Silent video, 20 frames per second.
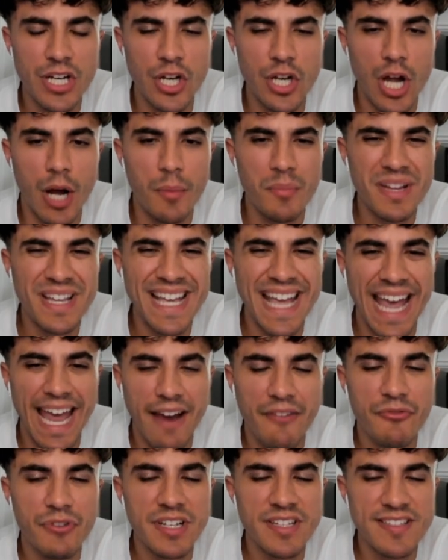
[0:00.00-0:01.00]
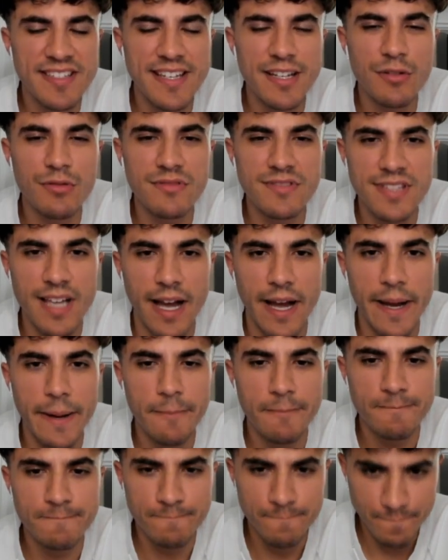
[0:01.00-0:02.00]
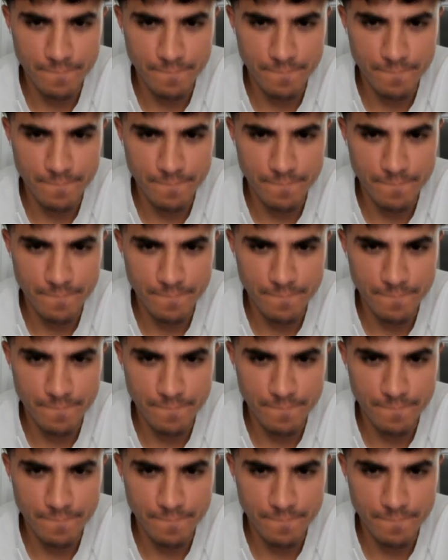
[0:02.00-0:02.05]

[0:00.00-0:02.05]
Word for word: anomaly every single time